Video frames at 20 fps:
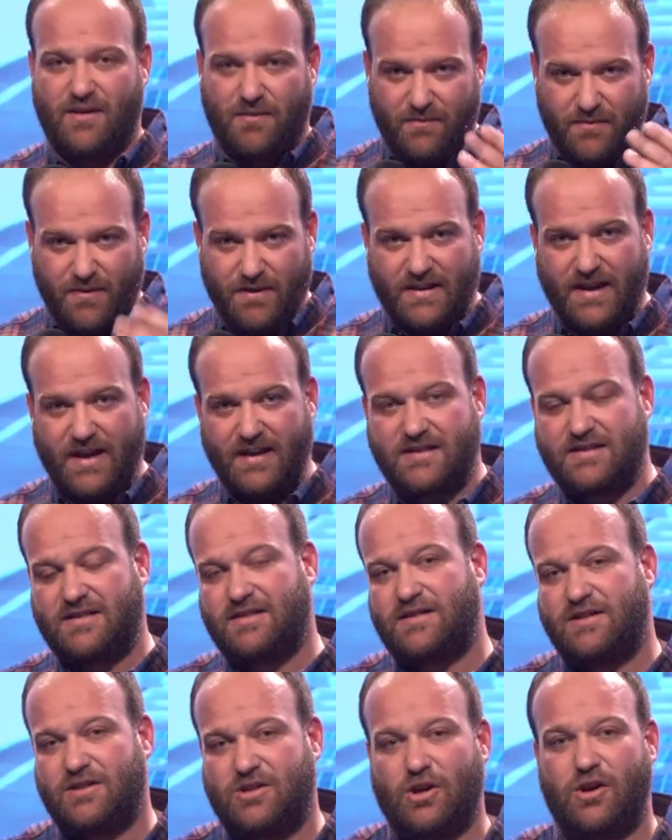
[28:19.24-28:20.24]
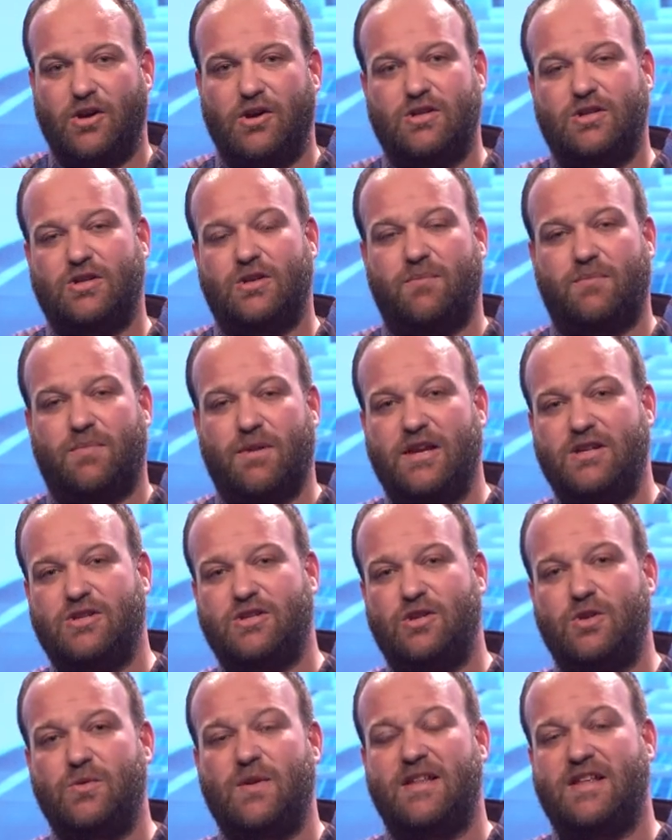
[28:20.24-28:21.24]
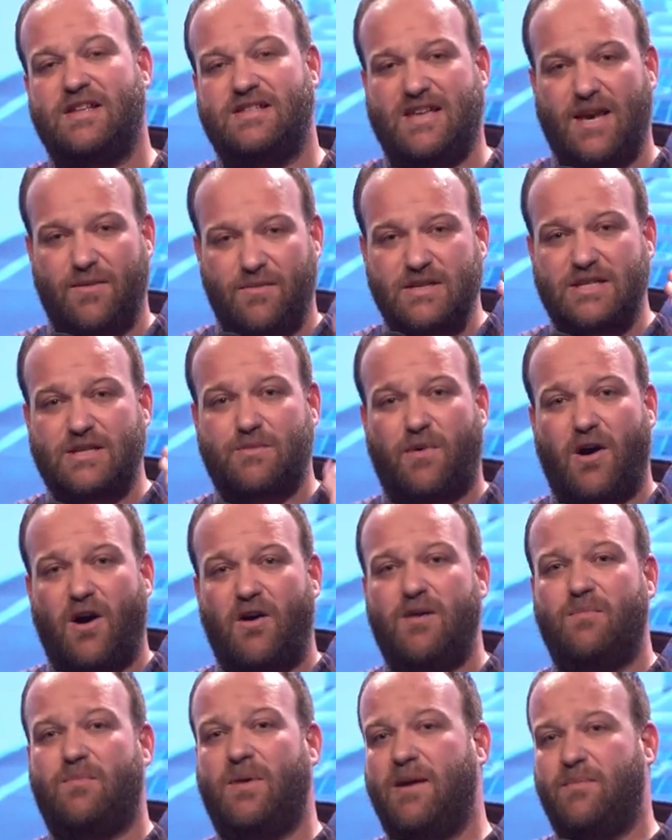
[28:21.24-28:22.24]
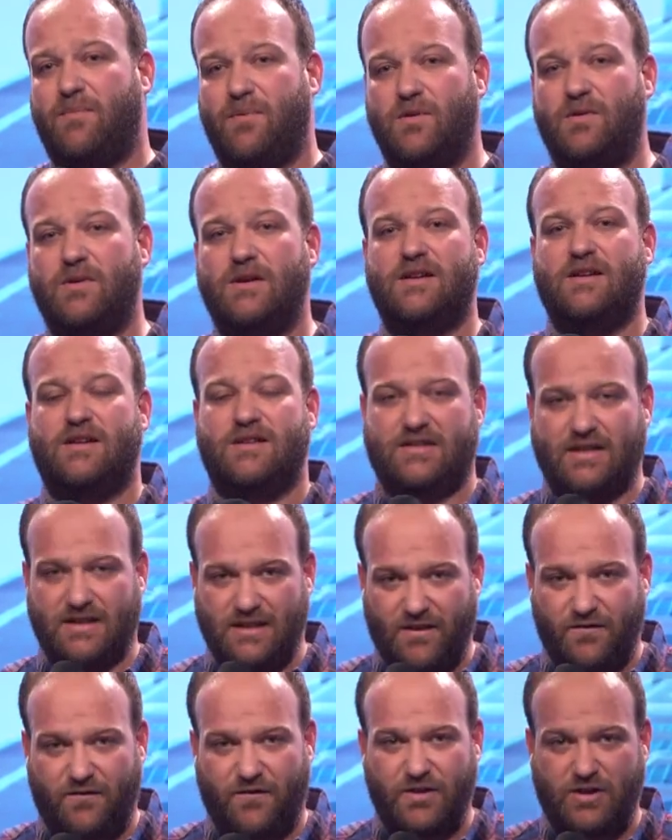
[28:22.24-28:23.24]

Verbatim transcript: But thanks, church. Bless you, and let's keep inspiring people to live for